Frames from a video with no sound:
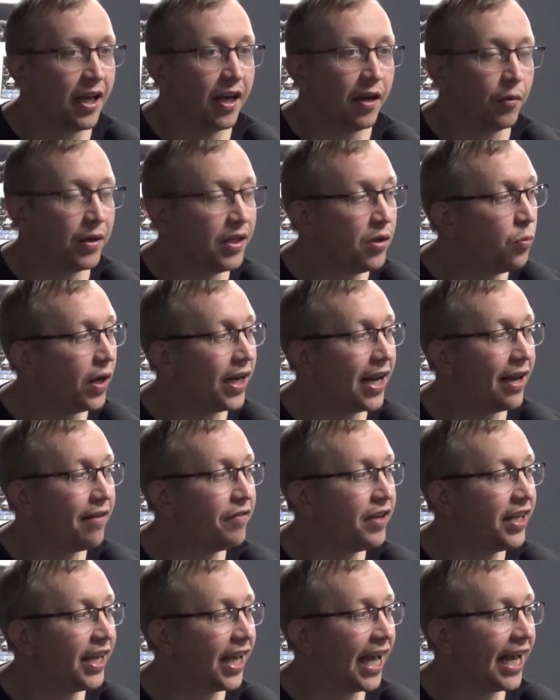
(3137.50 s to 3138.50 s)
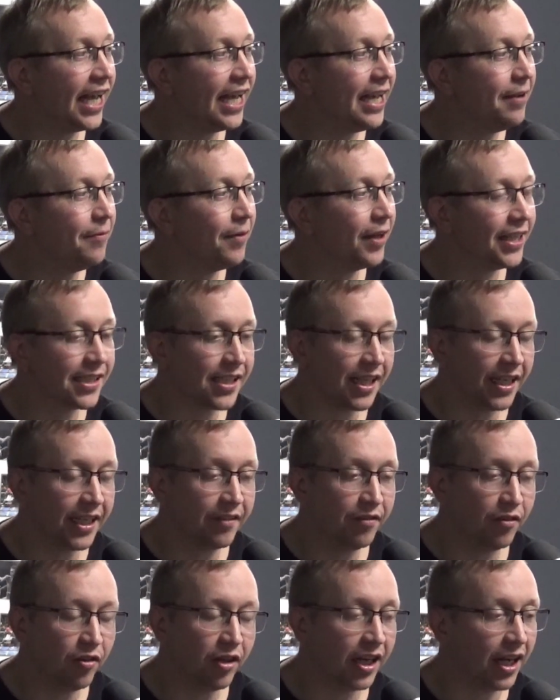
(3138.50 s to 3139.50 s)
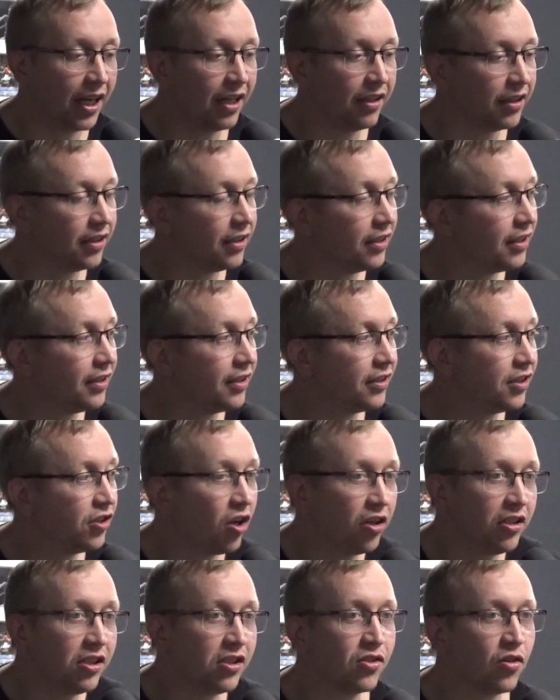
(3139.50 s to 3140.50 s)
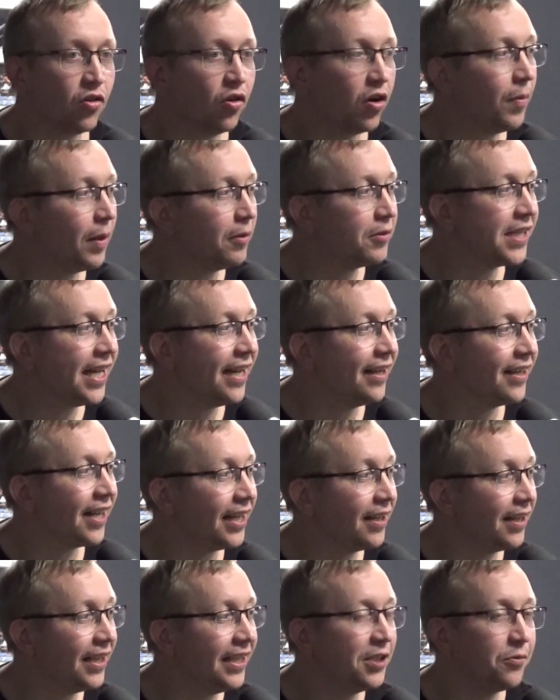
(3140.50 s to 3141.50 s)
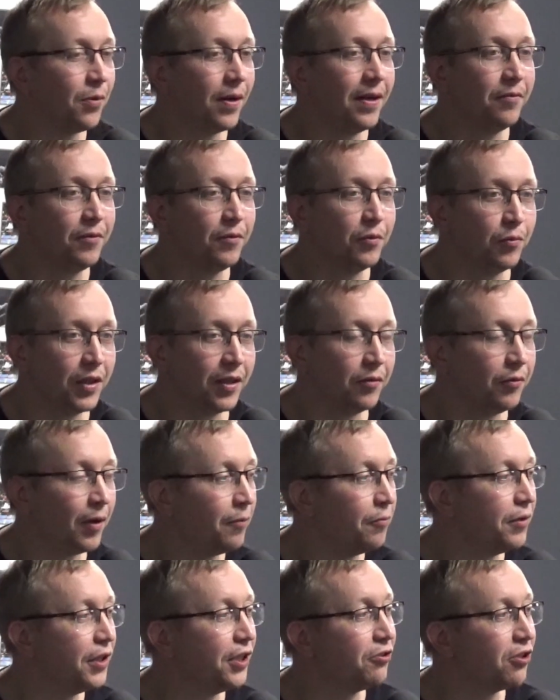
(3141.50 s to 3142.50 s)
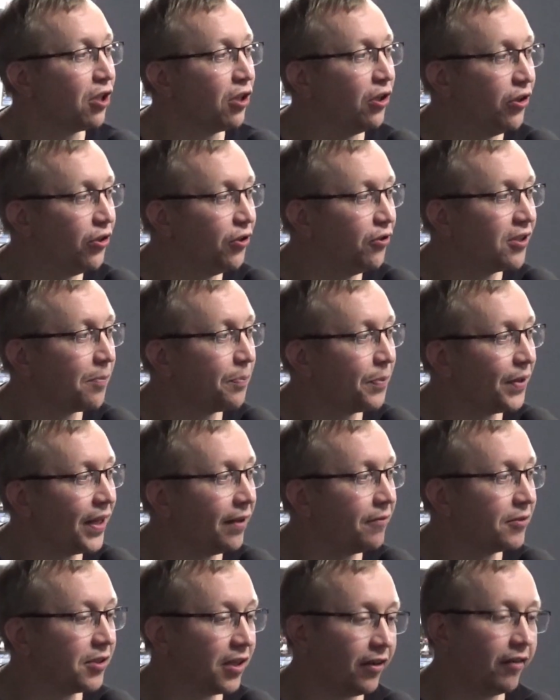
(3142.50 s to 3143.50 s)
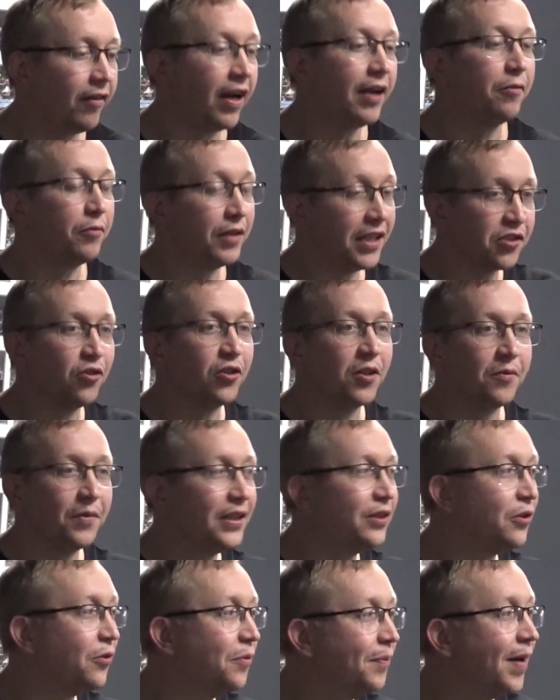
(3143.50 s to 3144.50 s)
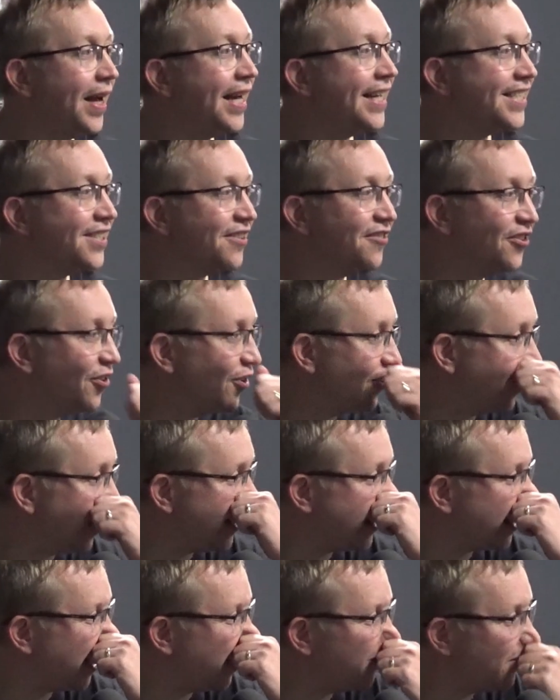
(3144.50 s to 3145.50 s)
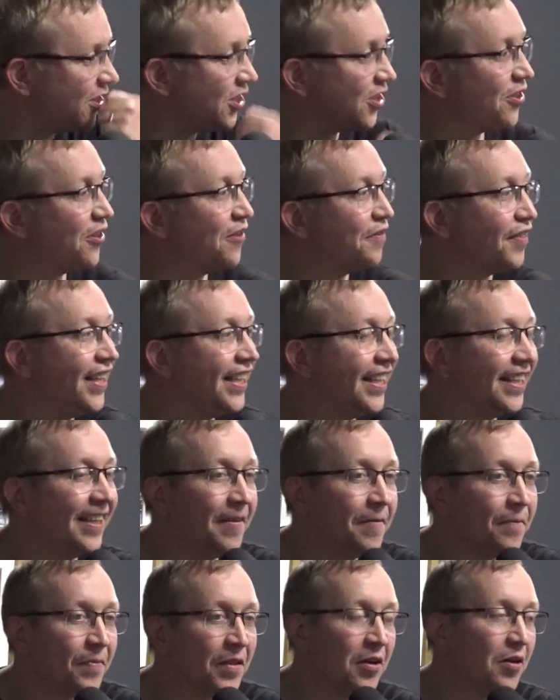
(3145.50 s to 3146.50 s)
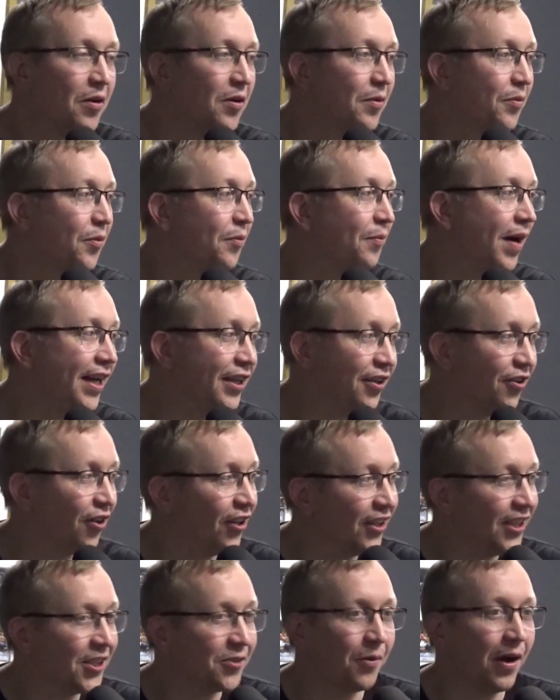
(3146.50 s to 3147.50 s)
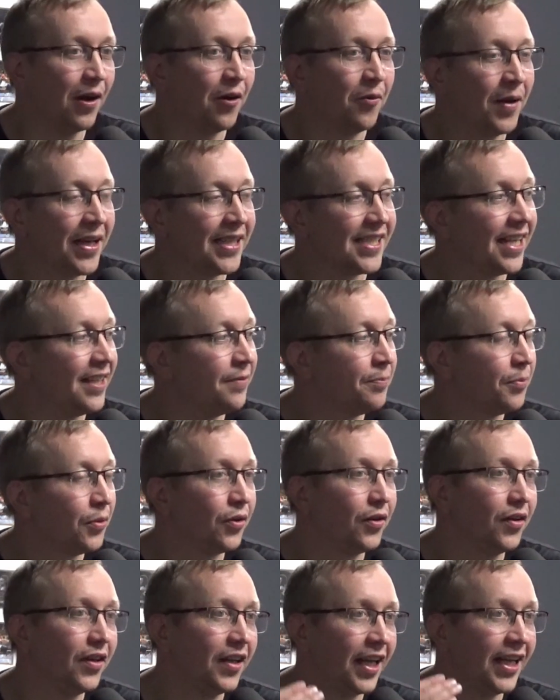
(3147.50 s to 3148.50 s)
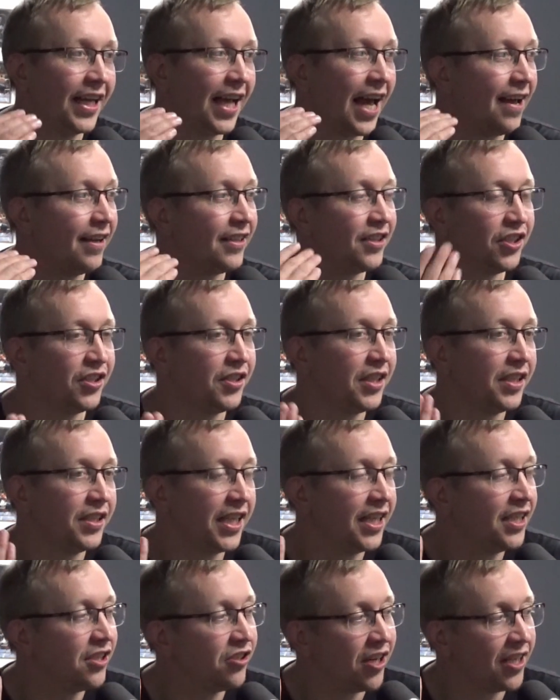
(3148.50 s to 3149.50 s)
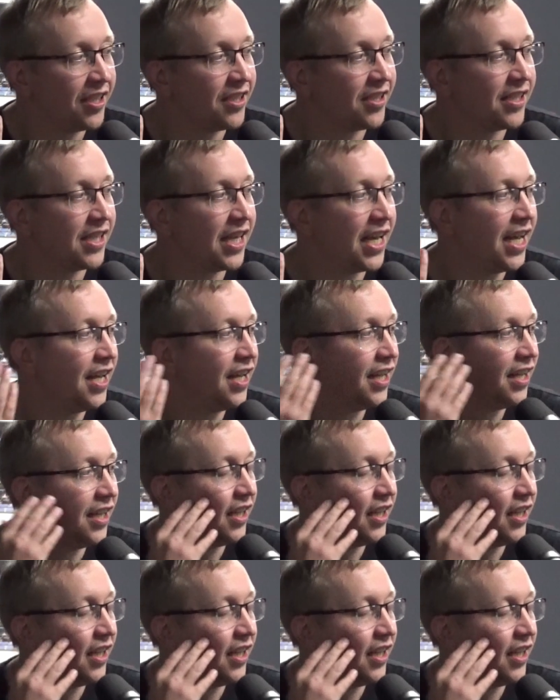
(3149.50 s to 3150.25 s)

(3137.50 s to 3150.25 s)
When you win every game, and it's like, fucking hell, there's nothing to talk about here. Like, at least when we used to lose, I'd be able to like, right, this could have been done better and all that type of stuff. Like, but my God, it's well better. But like, the interest's there.